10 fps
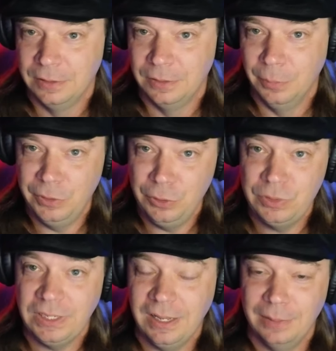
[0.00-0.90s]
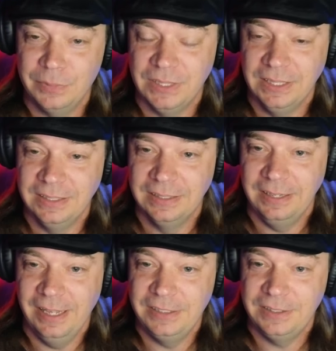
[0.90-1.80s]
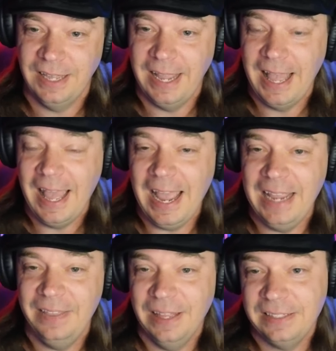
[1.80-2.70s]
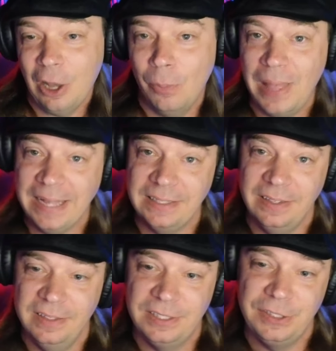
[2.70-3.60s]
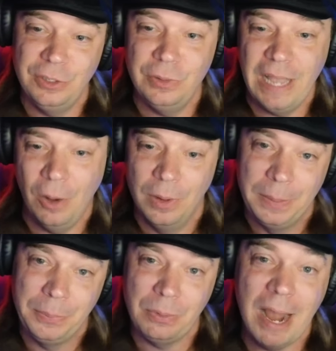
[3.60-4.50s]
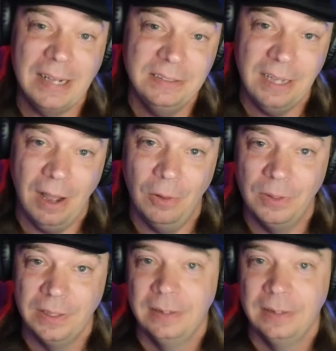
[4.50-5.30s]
Medusa comes in and she's like, hey, let's go back to the studio, pronto.